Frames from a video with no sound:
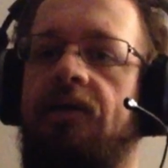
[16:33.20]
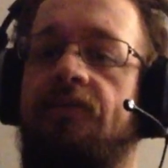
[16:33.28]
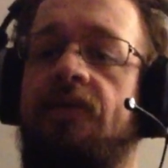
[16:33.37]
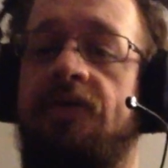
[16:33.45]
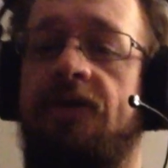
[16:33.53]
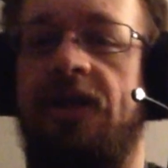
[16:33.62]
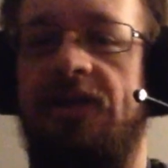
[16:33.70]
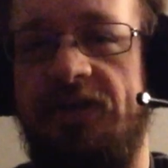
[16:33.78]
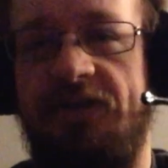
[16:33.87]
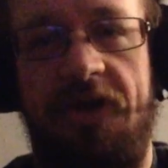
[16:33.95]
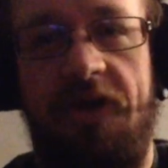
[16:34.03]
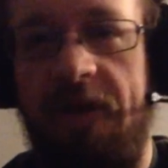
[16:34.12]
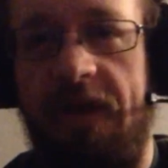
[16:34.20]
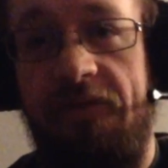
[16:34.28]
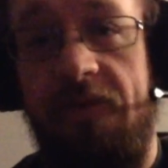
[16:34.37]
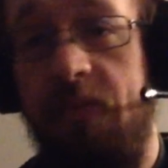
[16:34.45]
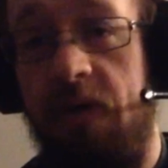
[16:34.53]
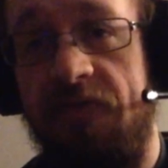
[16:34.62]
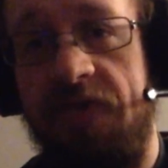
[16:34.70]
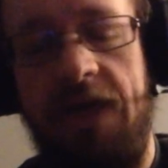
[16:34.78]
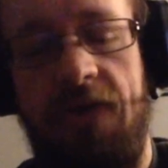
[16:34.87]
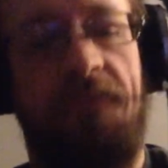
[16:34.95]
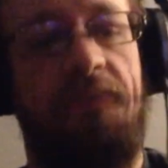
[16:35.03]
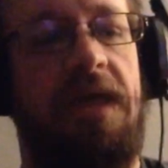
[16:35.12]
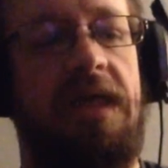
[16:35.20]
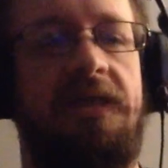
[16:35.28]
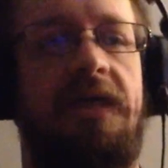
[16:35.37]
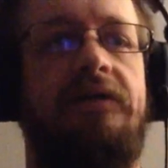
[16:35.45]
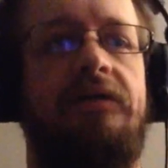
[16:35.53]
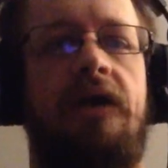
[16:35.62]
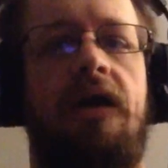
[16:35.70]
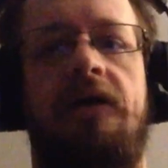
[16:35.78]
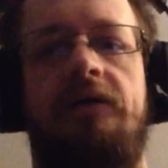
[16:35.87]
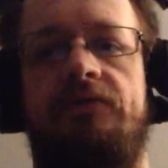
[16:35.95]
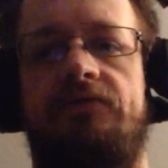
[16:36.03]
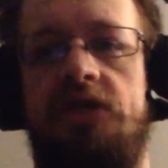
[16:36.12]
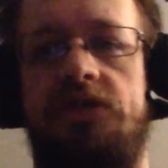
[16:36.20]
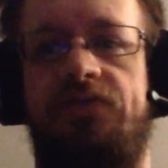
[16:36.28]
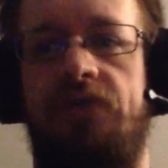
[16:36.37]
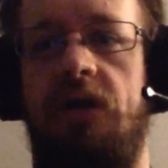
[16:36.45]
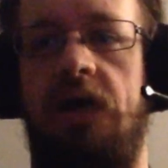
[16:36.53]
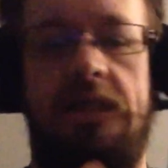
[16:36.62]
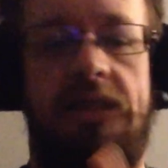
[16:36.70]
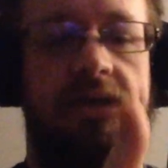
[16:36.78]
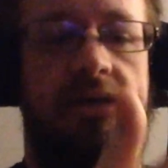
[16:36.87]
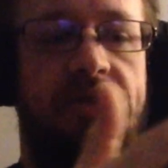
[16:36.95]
This is going to be a three-part video because I just forgot this little